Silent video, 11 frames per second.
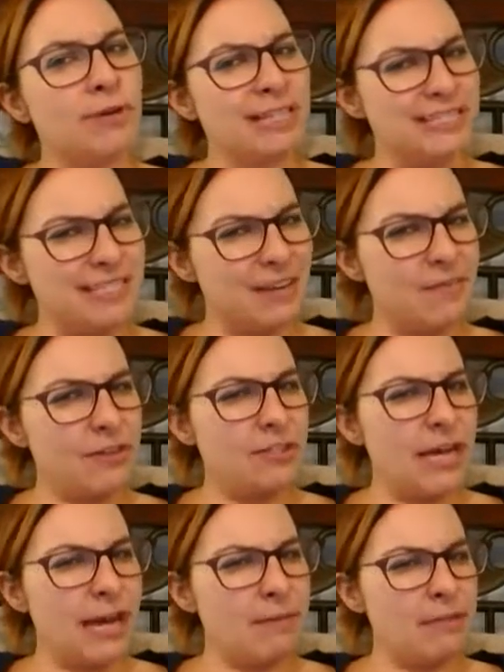pressing for
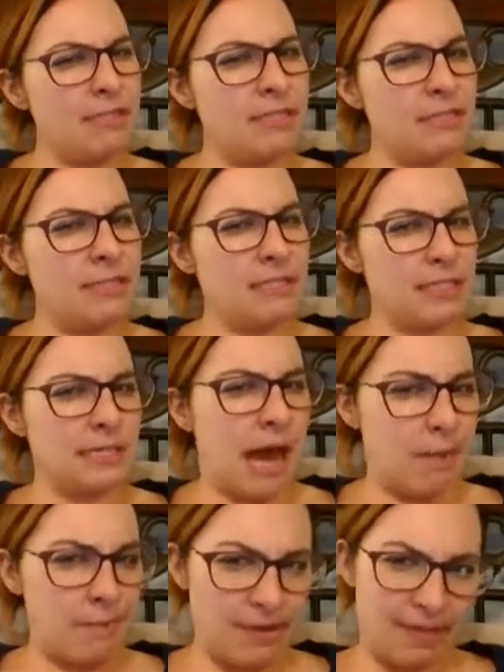time because this is a
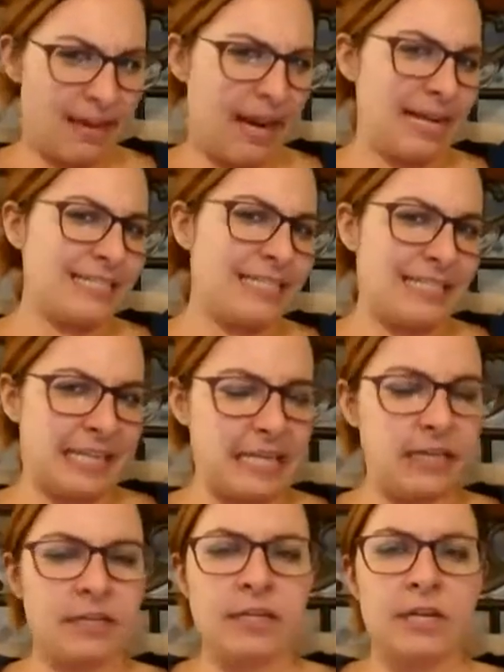topic that I
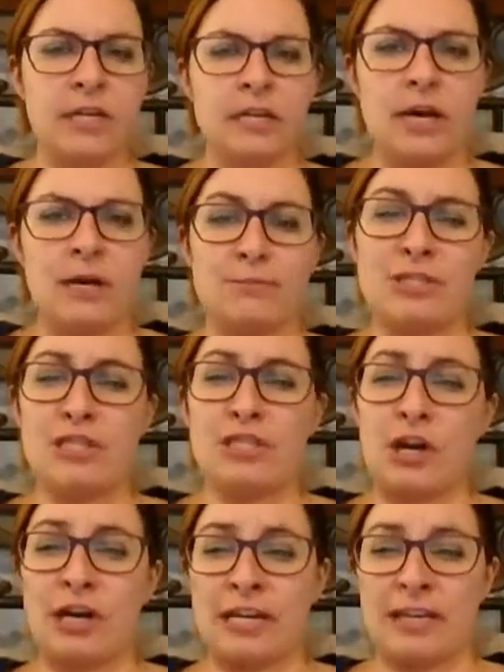see um,
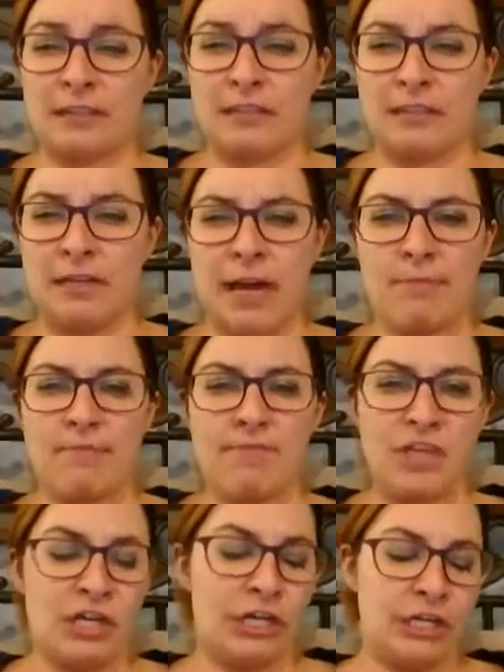starting this time of
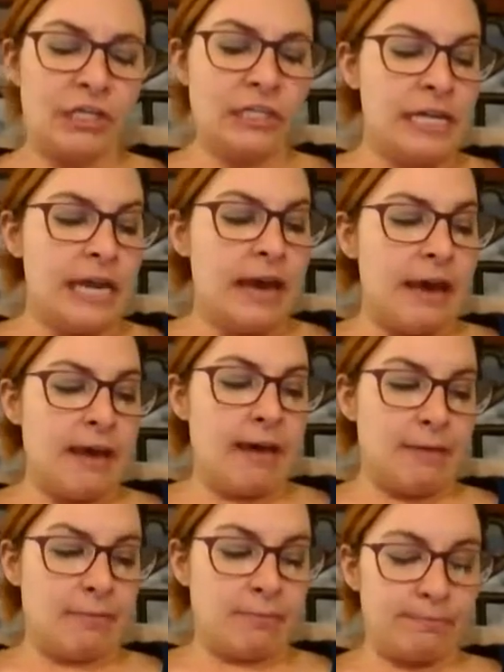year.
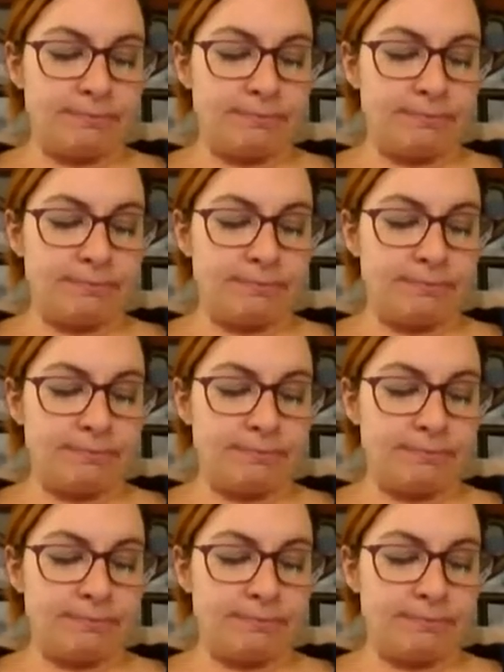Um,